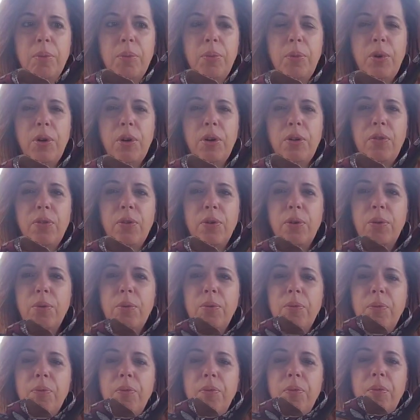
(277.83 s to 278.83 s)
Beautiful.
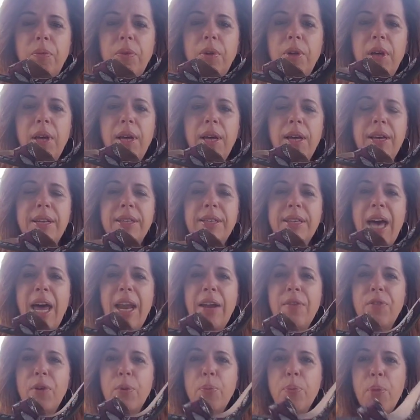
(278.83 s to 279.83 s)
It's kind
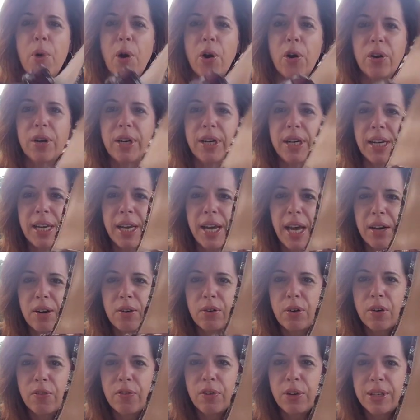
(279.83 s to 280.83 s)
of a burgundy. I don't
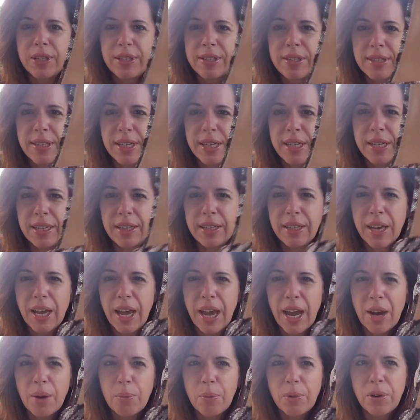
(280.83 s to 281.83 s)
know if you can see it in the
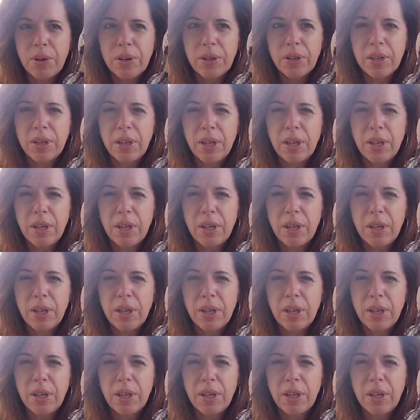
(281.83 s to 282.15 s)
camera.